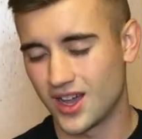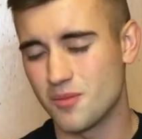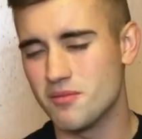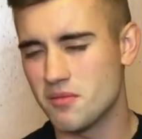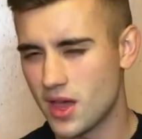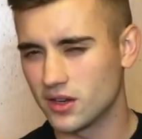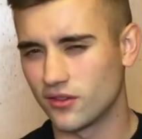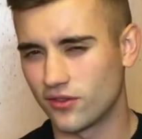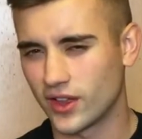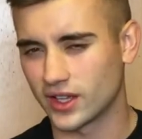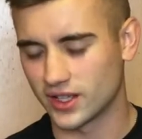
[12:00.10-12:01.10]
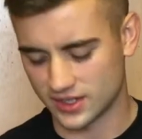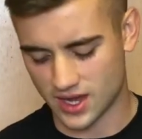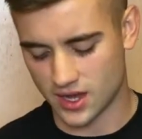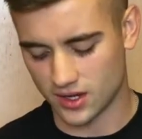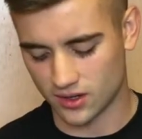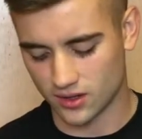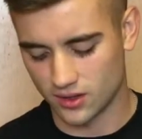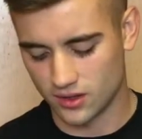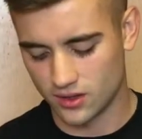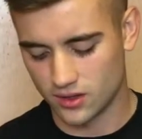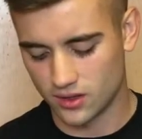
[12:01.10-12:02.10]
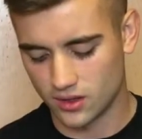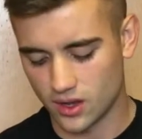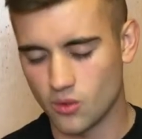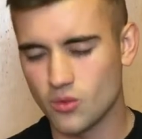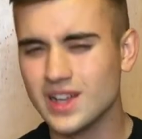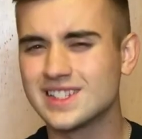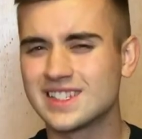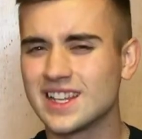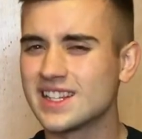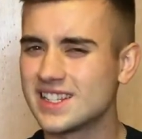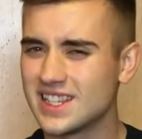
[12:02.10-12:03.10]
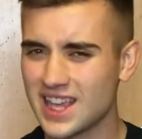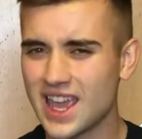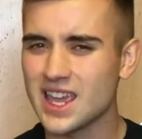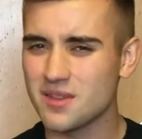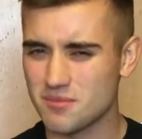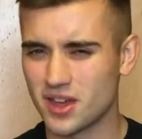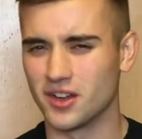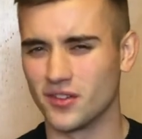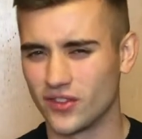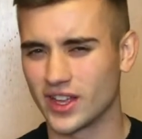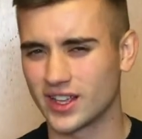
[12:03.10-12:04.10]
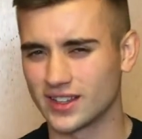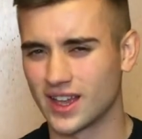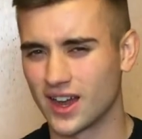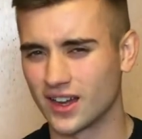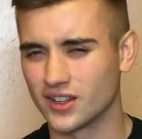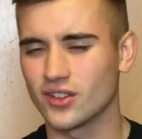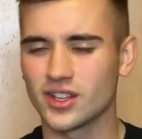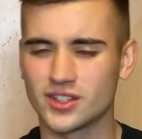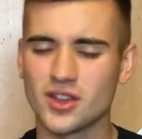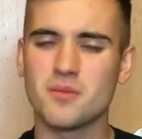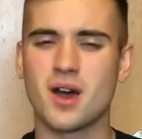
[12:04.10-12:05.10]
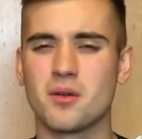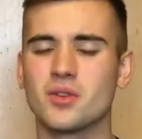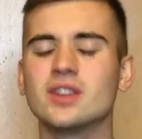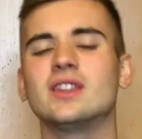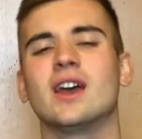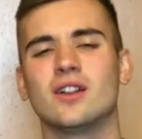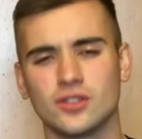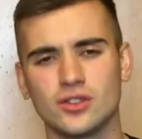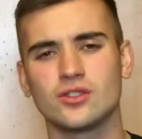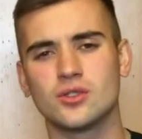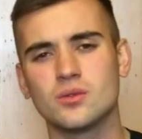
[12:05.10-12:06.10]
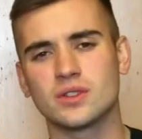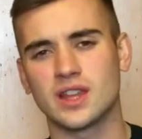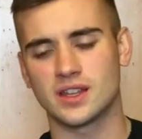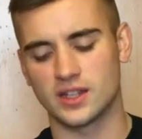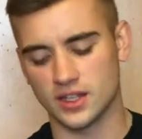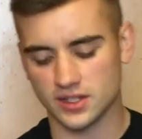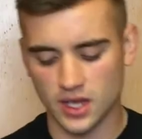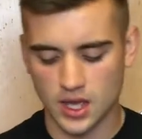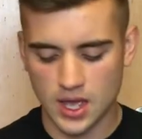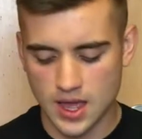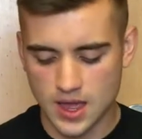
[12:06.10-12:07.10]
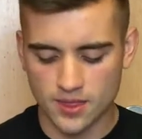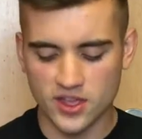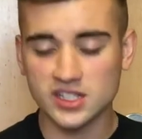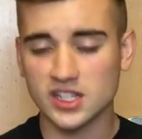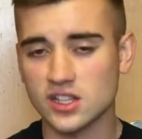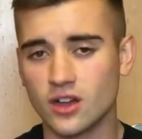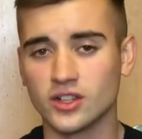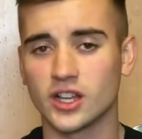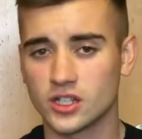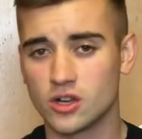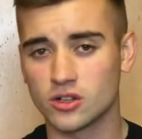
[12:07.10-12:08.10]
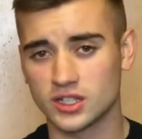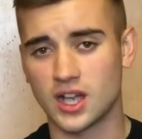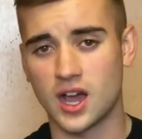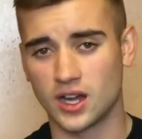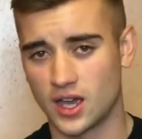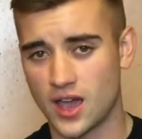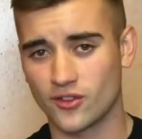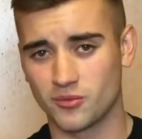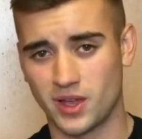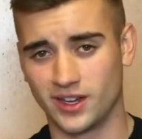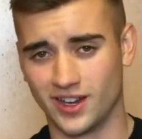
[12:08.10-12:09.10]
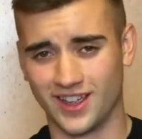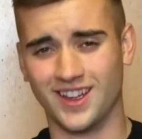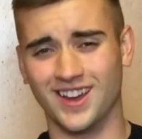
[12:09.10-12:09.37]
A metal flake Katana. A 168 metal flake Katana. You're like, JoeMama, what the hell do you do with that disc? This is unlike no Katana ever made.